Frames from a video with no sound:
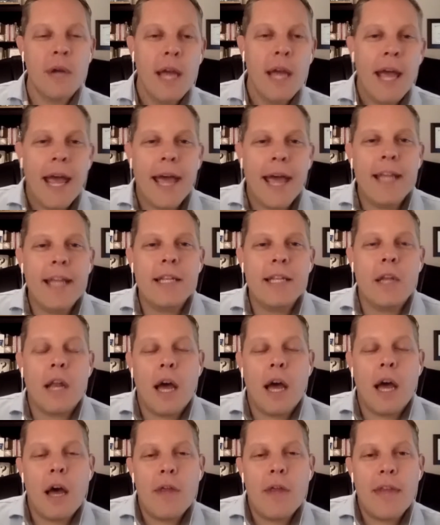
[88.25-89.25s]
And
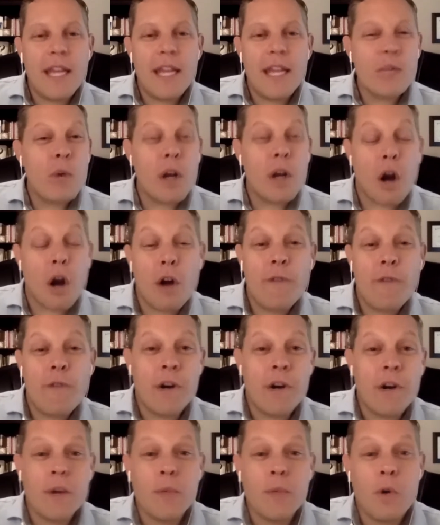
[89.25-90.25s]
uh, that's what our
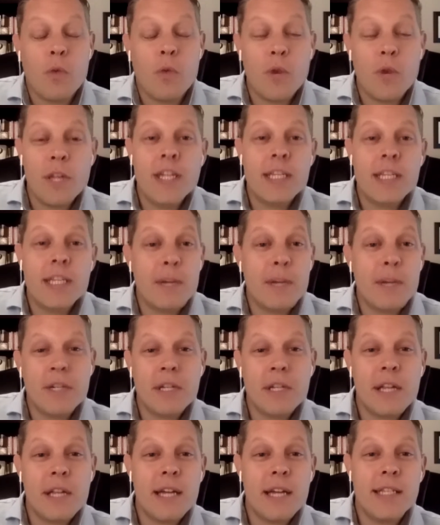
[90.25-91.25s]
firm really
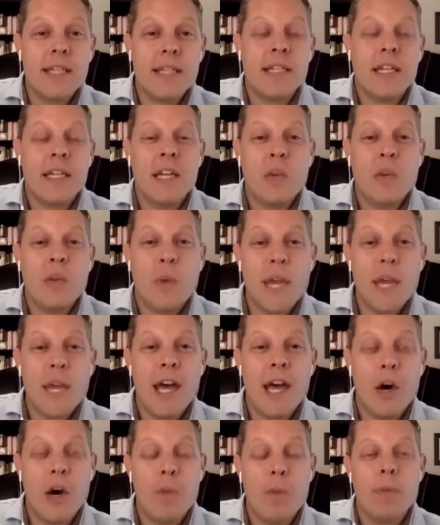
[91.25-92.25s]
specializes in. We
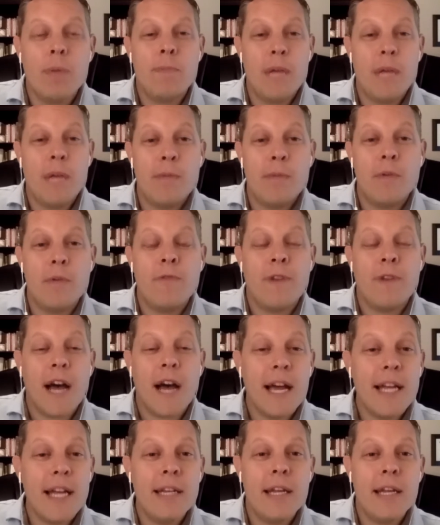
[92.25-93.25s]
help people
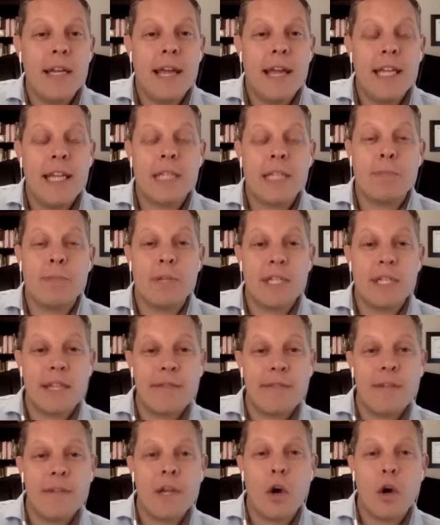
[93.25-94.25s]
find a
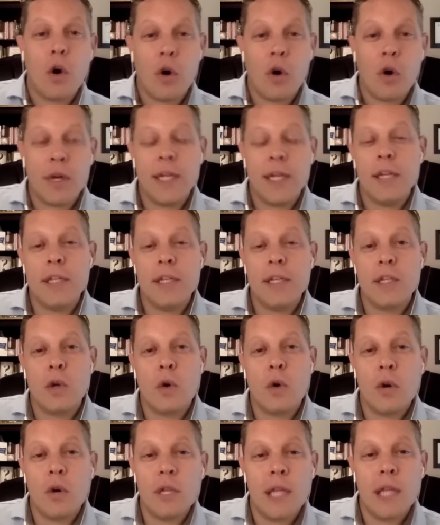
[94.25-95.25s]
specific audience
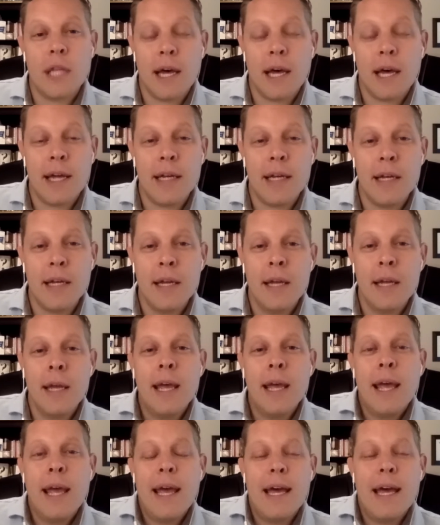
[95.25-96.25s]
online,
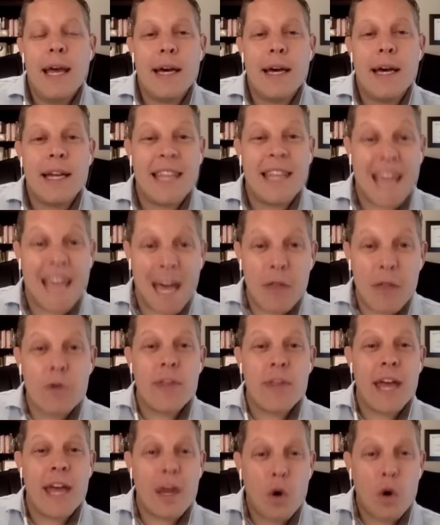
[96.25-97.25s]
uh, gather
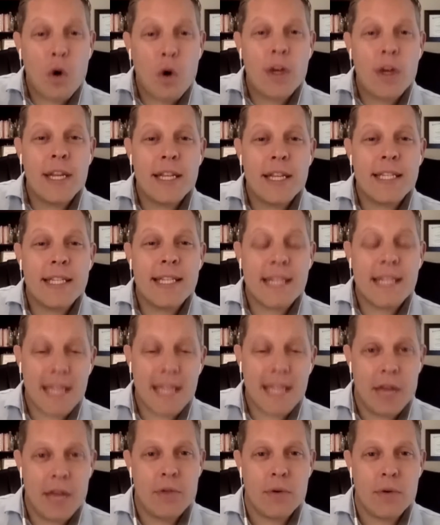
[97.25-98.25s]
that audience
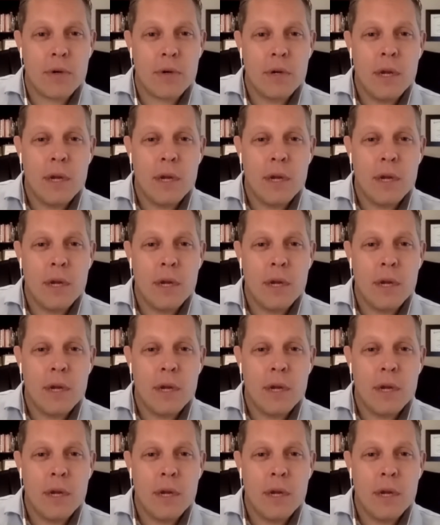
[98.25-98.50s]
together,